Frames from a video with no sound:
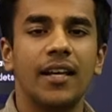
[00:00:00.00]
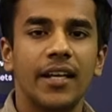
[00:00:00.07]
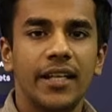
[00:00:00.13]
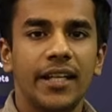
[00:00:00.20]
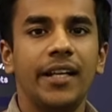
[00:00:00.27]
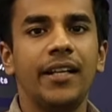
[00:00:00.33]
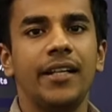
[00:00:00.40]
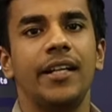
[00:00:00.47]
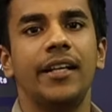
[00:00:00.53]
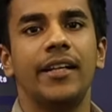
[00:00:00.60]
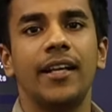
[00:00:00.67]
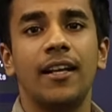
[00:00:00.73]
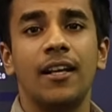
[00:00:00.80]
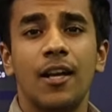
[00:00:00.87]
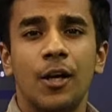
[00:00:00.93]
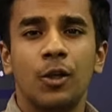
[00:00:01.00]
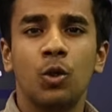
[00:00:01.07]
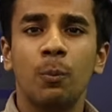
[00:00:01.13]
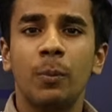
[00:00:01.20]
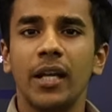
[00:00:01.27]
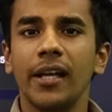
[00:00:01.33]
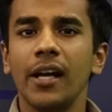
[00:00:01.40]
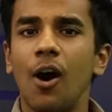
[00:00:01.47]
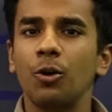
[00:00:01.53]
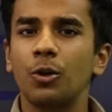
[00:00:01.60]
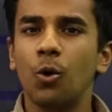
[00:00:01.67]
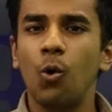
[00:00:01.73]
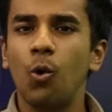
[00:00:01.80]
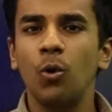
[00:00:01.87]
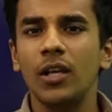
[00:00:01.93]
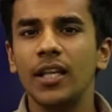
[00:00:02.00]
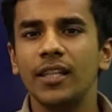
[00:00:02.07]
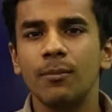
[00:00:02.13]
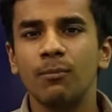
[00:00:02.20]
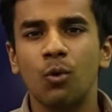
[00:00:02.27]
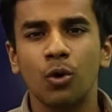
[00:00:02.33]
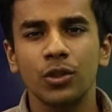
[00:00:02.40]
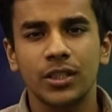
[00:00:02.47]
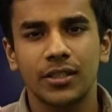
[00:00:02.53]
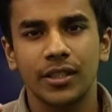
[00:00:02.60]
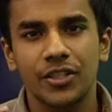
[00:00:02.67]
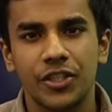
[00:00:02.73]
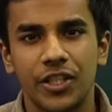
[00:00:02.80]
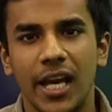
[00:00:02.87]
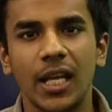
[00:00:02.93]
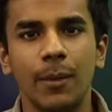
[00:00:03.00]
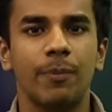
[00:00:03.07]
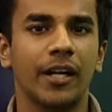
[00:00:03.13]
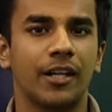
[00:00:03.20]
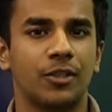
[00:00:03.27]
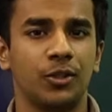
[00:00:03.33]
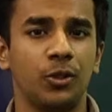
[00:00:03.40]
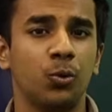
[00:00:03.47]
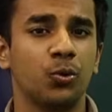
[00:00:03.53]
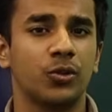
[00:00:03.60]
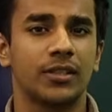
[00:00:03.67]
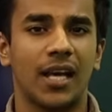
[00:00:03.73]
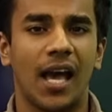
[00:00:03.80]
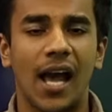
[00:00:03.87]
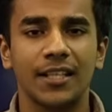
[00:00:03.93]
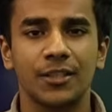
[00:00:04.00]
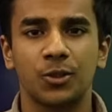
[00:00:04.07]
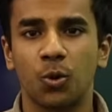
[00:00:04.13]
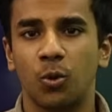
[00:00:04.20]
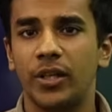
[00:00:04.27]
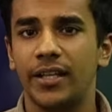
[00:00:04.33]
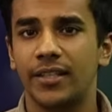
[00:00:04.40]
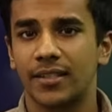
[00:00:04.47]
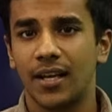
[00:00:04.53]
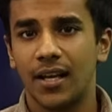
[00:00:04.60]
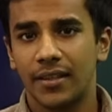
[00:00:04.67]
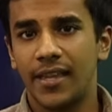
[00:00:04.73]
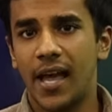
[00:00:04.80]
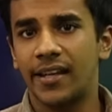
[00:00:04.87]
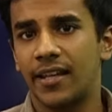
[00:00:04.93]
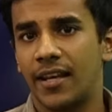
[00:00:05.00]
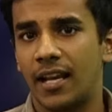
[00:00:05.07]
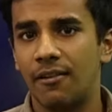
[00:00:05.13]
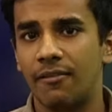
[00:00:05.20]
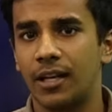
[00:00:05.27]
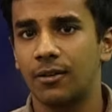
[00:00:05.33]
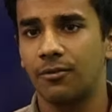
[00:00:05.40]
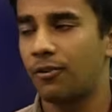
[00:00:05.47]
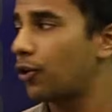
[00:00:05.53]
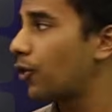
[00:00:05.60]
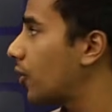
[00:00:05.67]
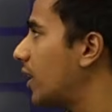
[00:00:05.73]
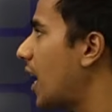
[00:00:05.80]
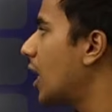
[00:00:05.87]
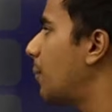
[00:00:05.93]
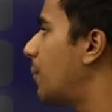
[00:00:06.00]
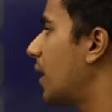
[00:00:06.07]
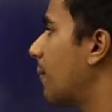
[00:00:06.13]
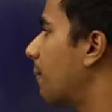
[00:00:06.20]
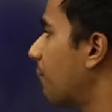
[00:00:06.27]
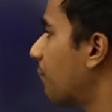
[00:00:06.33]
in detail to bring out only the most cherry-picked news and stories that are relevant for your CLAT prep.